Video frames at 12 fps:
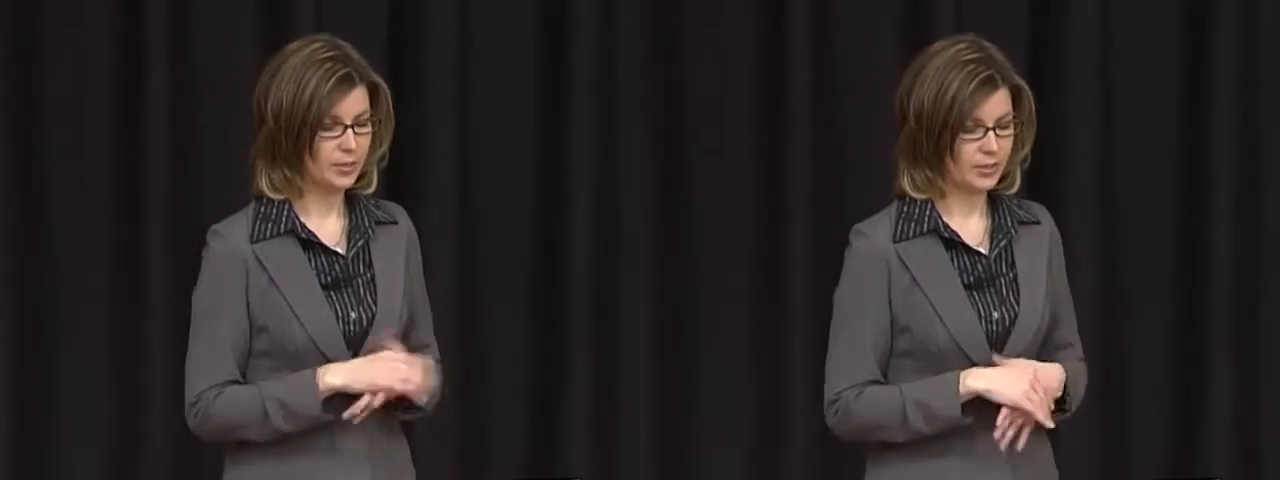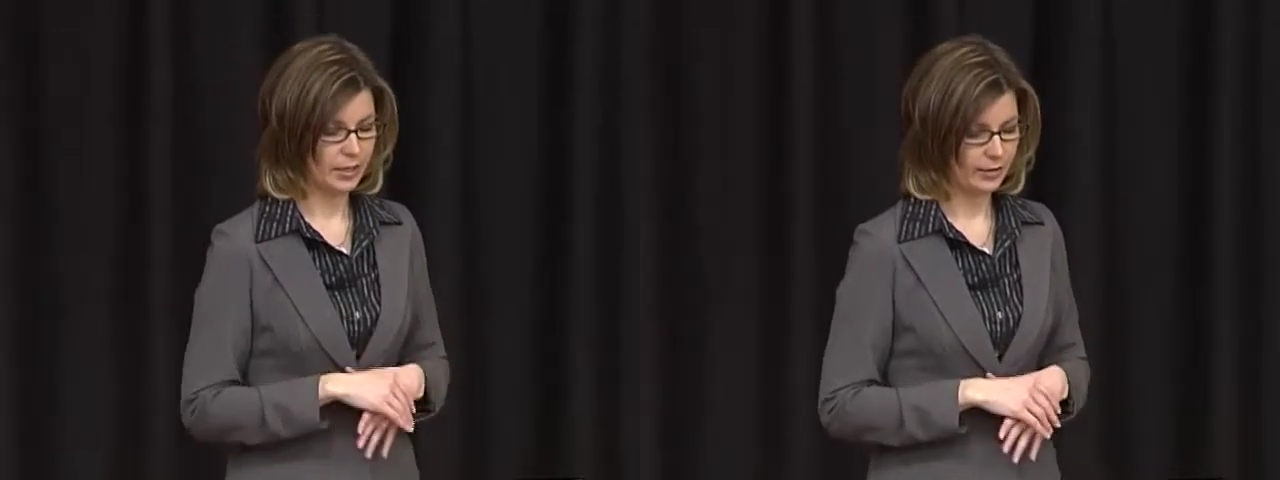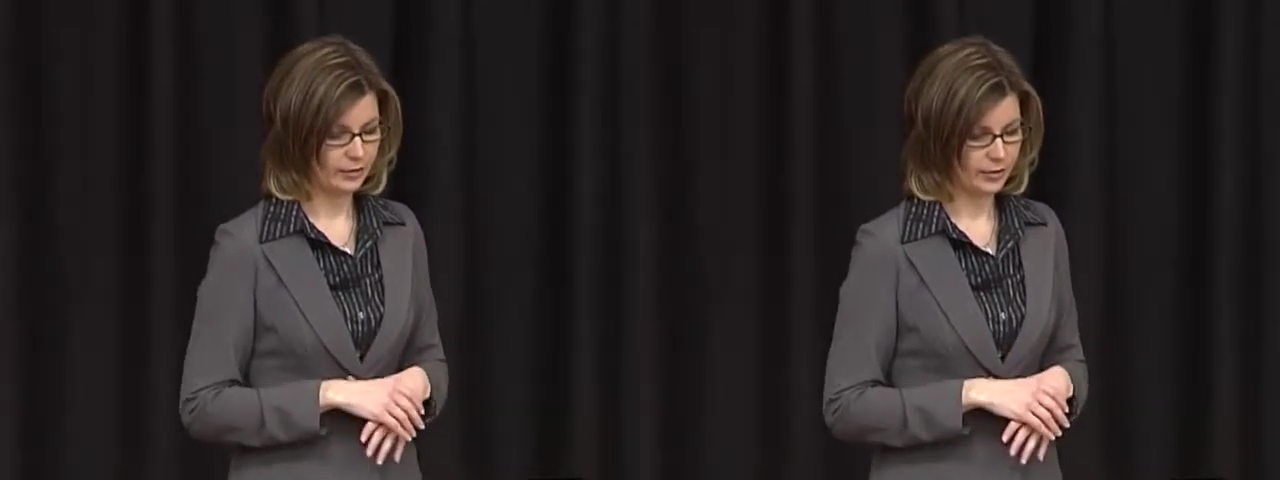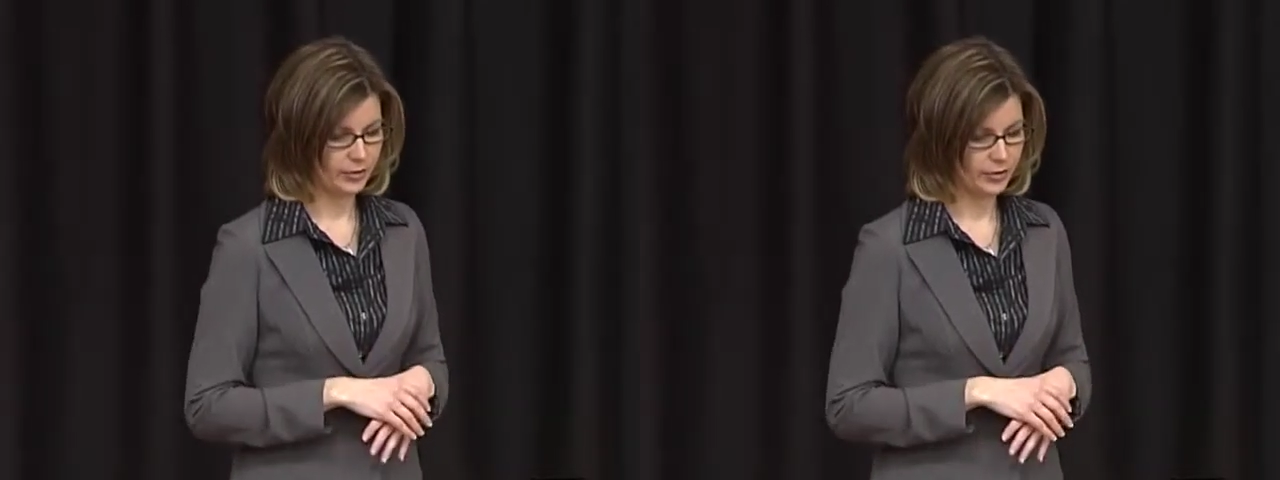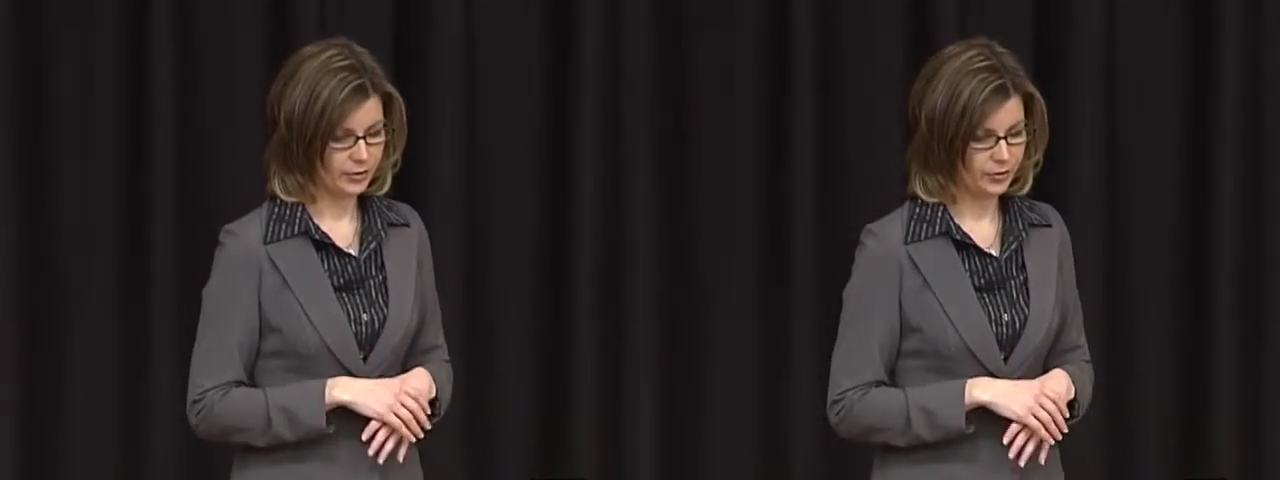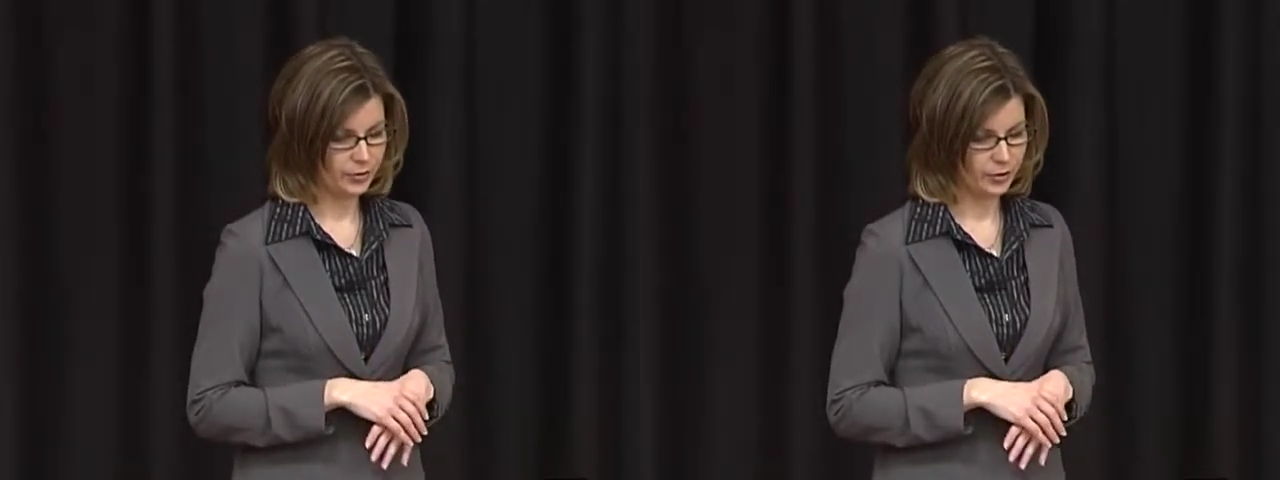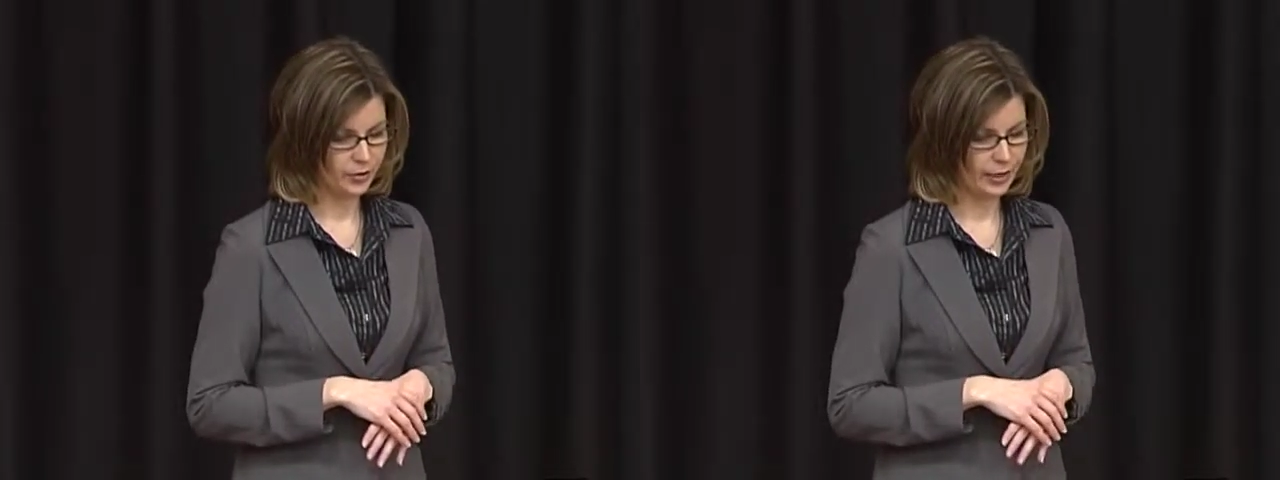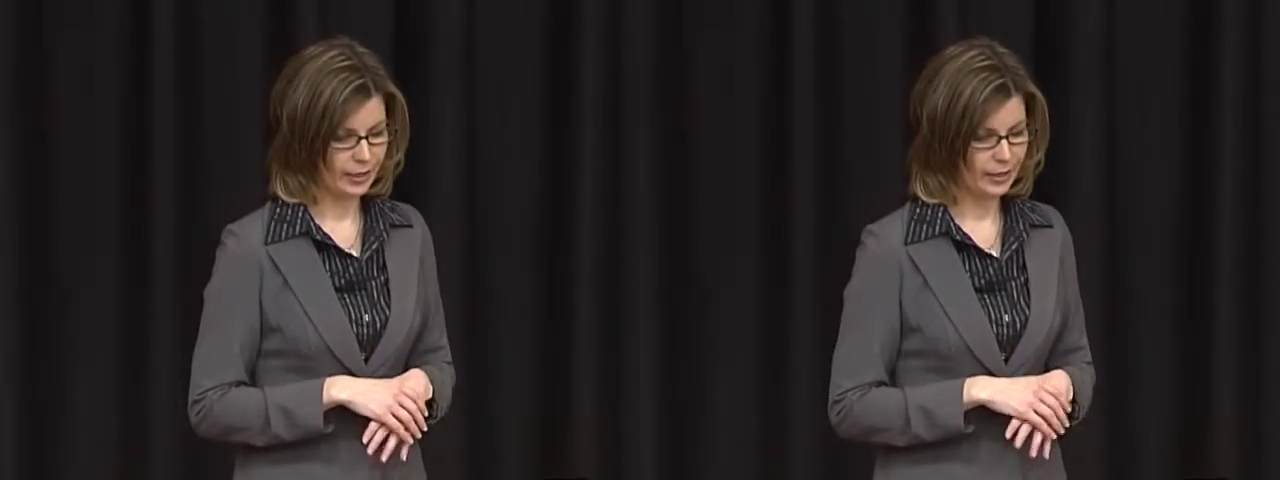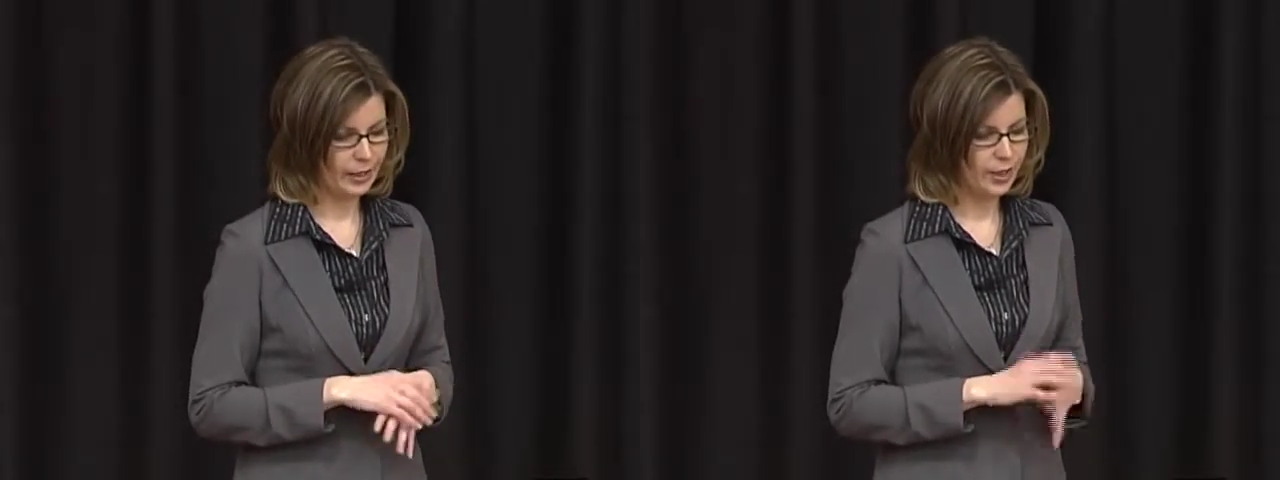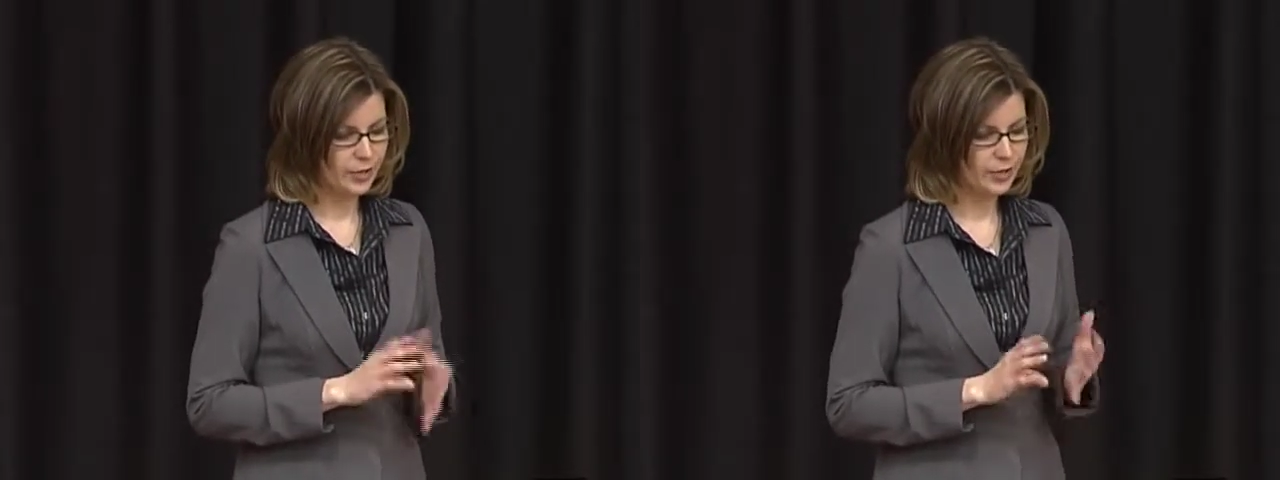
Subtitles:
state and institutional aid.